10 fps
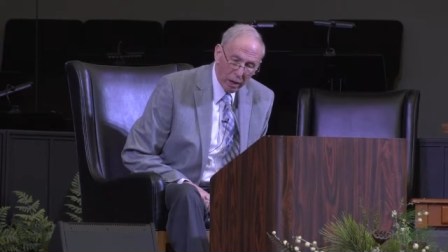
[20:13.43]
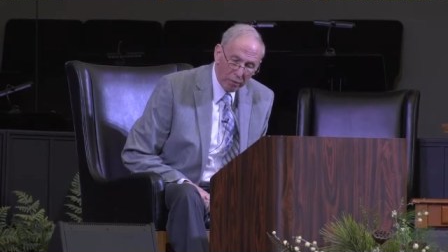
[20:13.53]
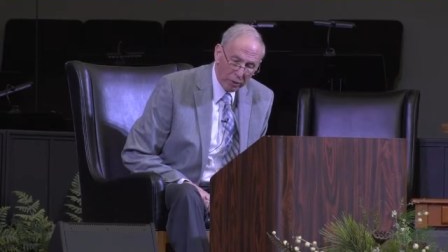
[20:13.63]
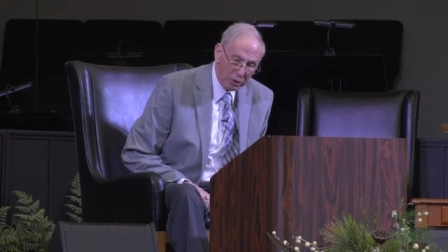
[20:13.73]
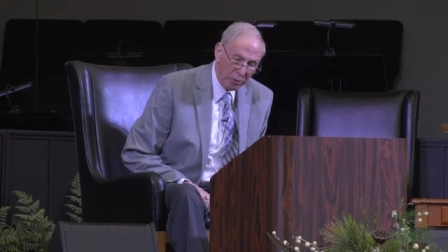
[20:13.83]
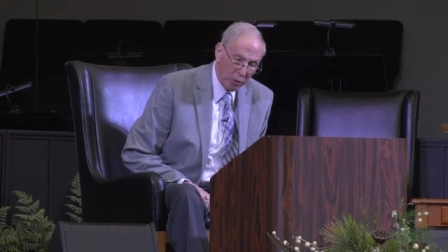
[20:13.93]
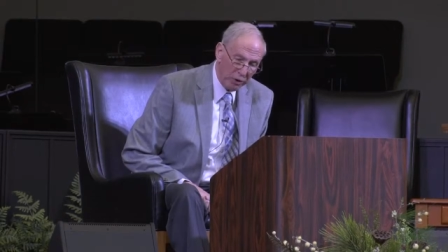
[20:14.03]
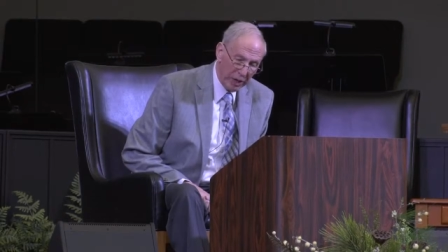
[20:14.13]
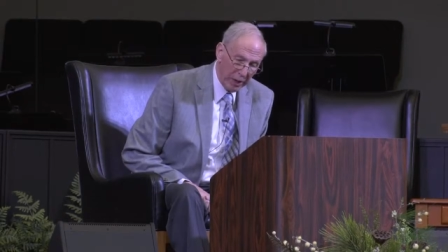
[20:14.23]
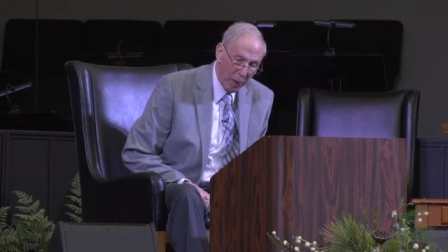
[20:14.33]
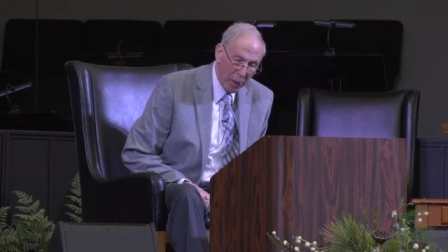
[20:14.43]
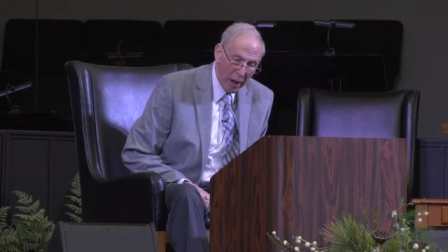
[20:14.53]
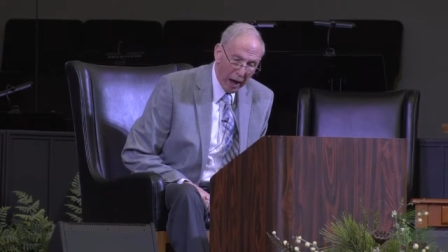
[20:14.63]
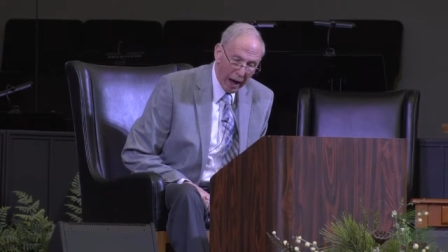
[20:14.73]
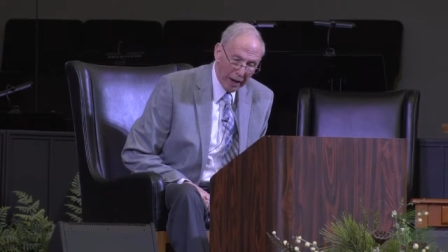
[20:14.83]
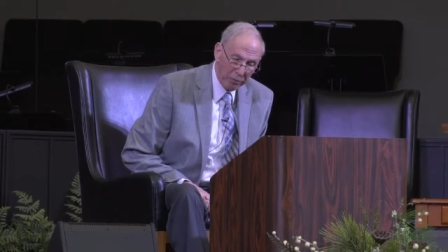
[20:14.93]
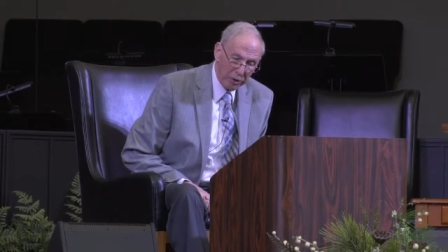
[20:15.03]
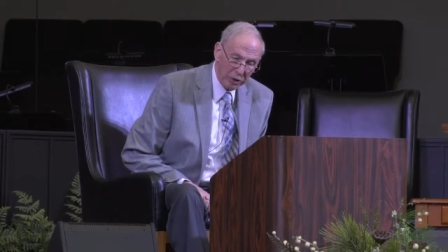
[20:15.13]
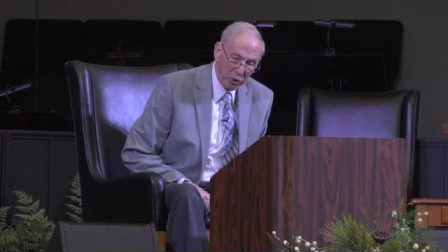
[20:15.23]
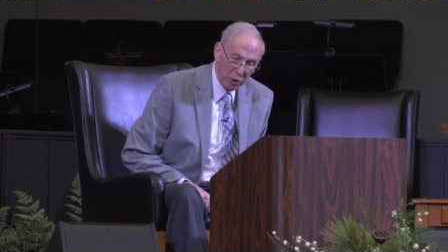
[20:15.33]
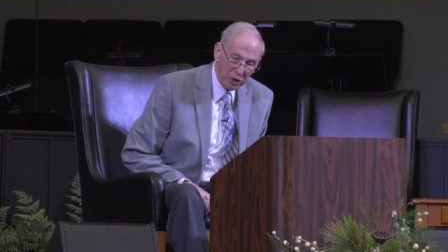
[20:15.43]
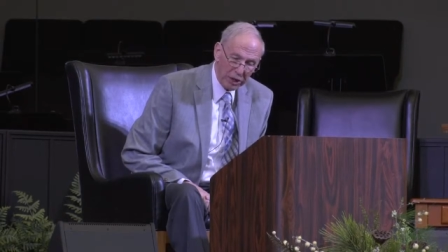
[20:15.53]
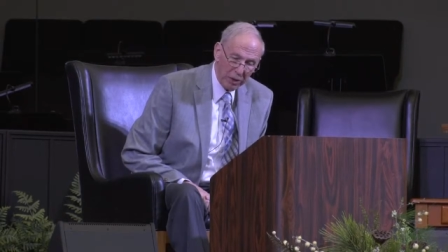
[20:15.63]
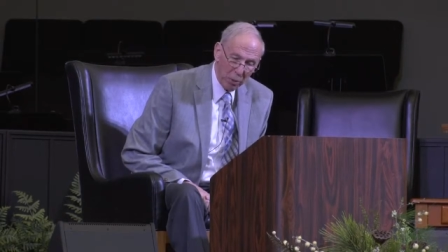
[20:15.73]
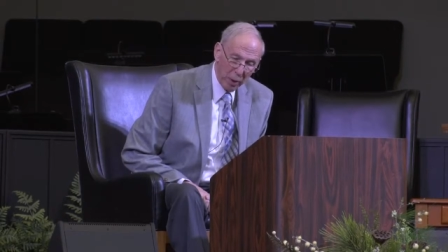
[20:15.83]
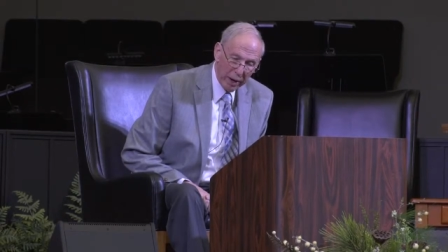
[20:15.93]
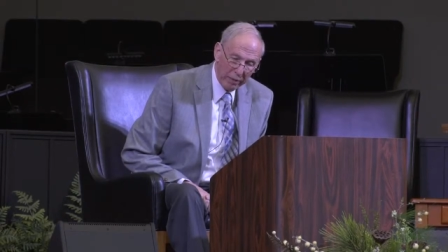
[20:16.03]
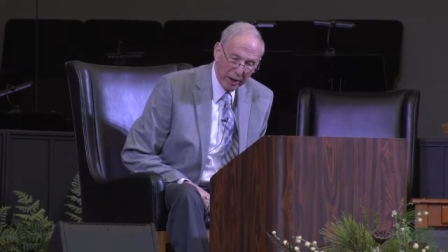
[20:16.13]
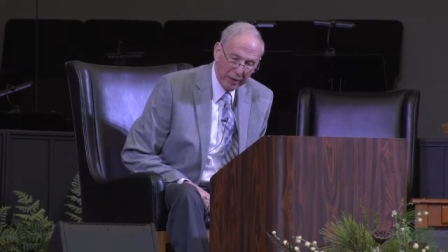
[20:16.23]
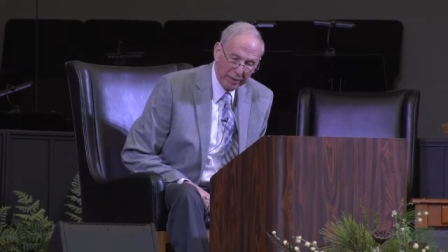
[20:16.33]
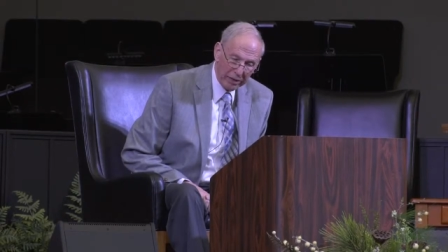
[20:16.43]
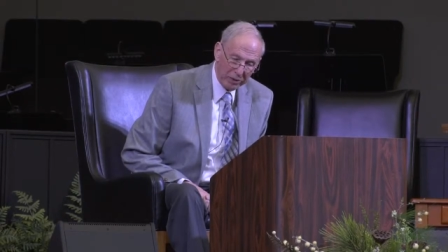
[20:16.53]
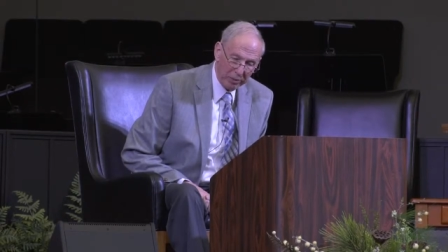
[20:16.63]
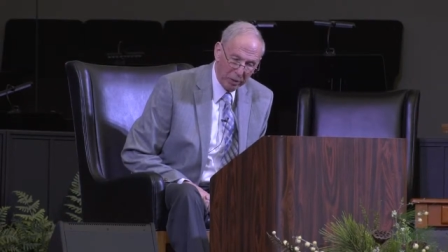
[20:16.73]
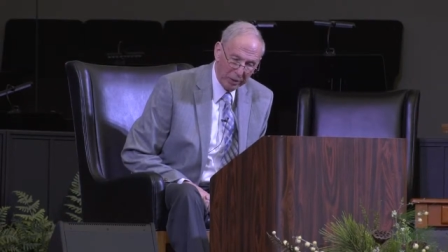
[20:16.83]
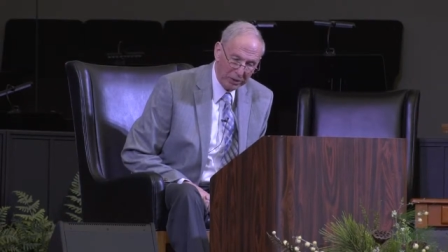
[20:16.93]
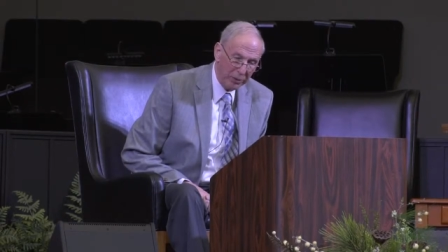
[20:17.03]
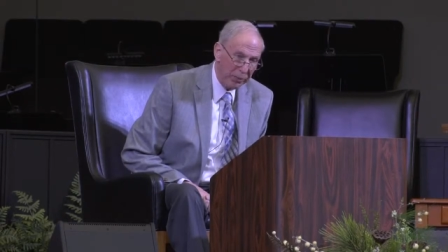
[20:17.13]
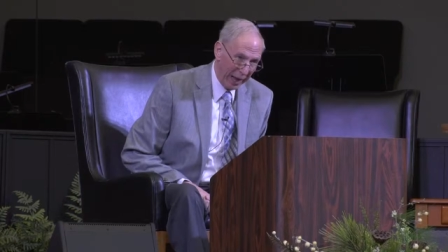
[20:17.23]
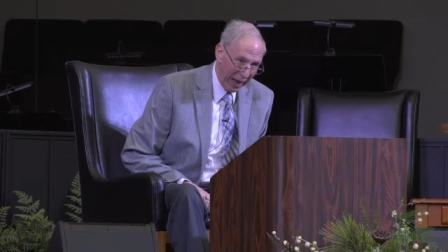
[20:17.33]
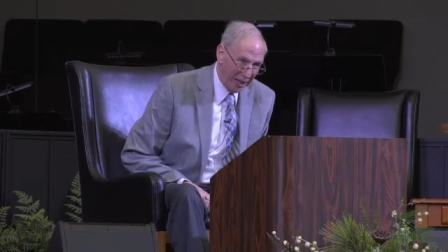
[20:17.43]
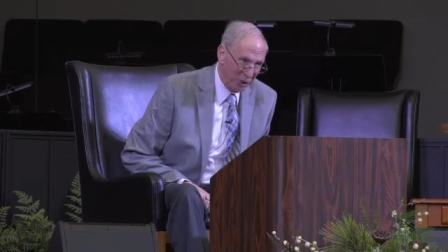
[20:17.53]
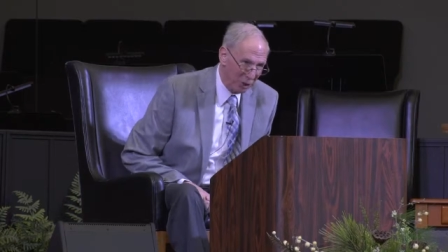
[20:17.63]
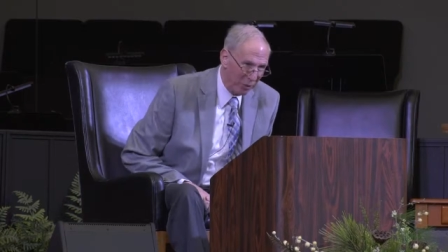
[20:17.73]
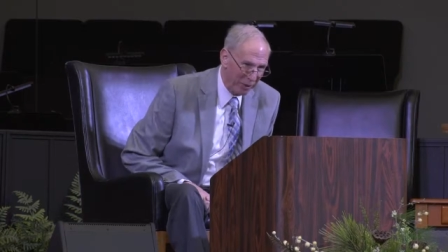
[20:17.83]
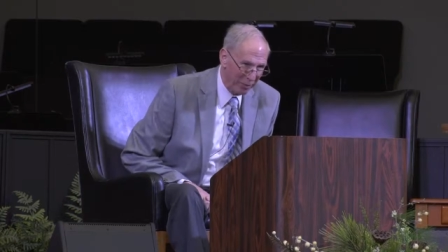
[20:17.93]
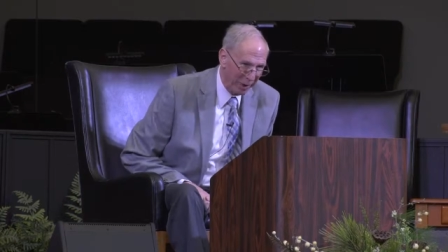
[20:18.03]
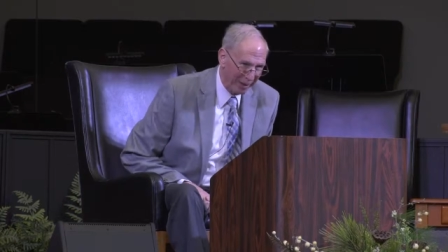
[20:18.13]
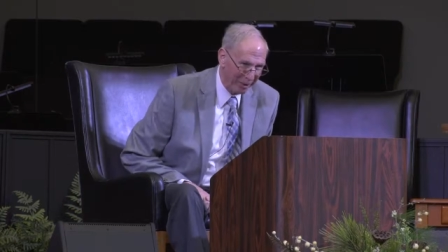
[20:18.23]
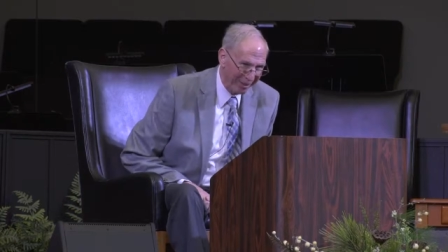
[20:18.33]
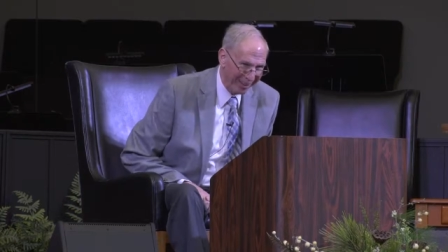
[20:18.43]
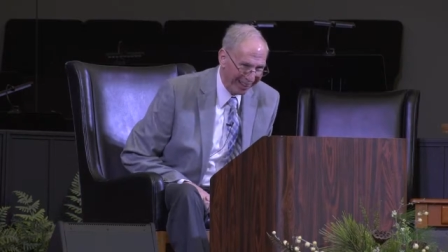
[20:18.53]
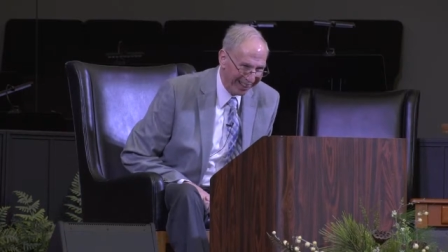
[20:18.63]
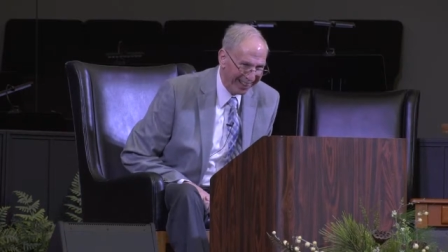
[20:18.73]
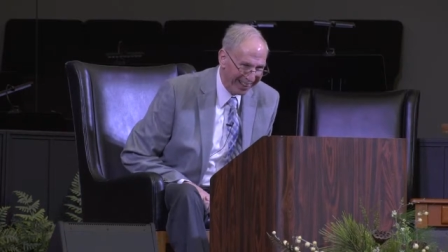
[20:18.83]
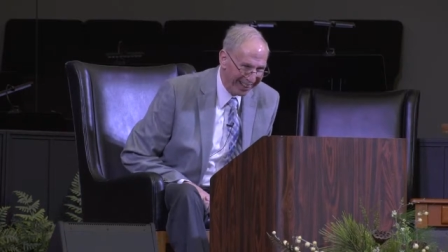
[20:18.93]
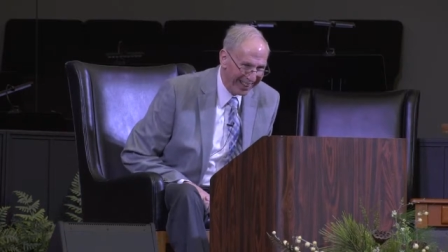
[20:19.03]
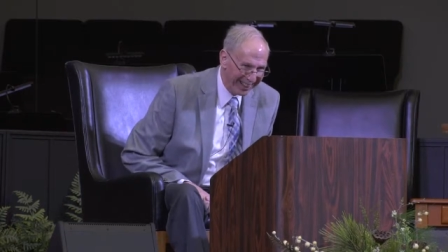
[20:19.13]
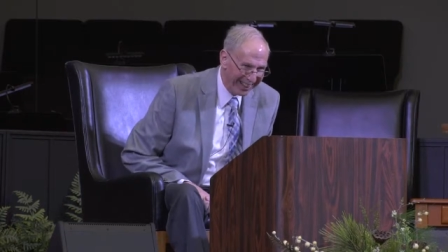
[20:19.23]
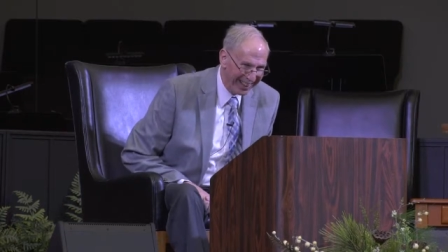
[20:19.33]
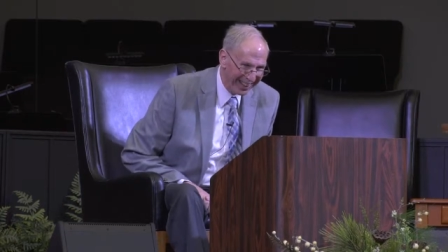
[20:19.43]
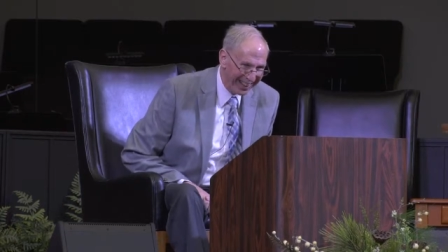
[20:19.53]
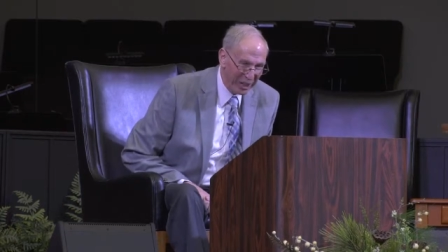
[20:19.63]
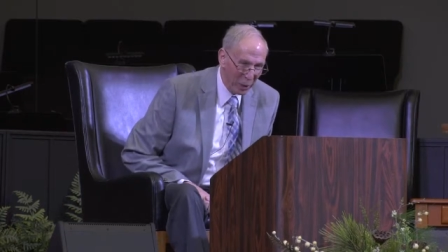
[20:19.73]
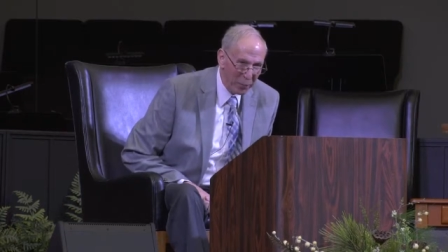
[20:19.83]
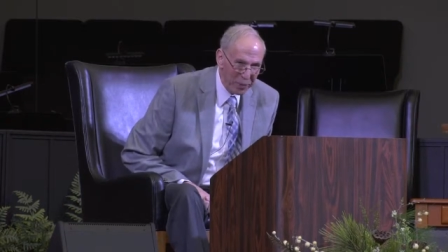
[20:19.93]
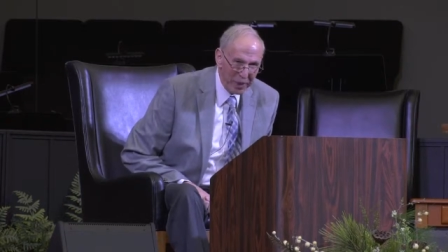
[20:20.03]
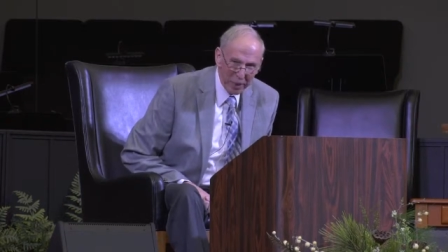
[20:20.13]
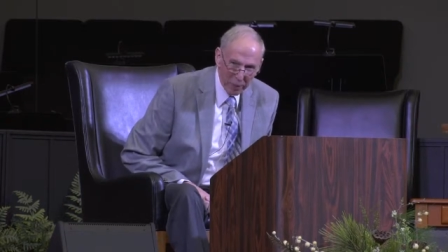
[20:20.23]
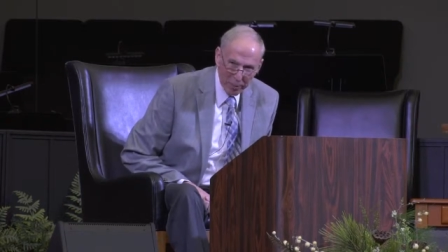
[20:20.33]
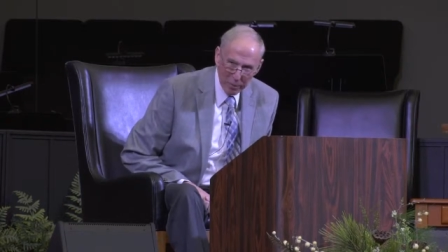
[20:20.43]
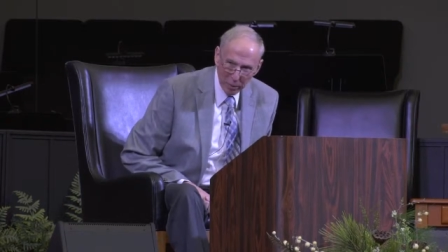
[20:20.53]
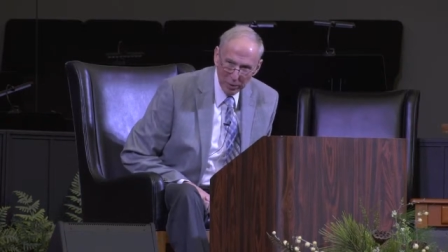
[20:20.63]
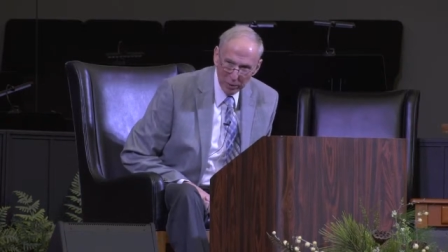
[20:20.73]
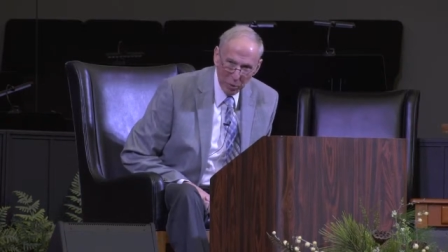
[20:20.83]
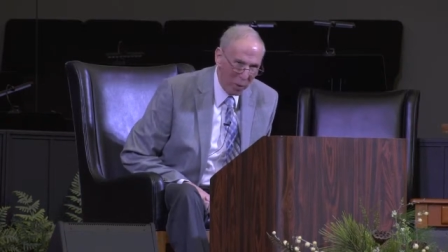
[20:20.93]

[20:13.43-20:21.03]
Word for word: Verse fourteen, I have rejoiced in the way of thy testimonies. Enjoy the Bible. You know, there are people even who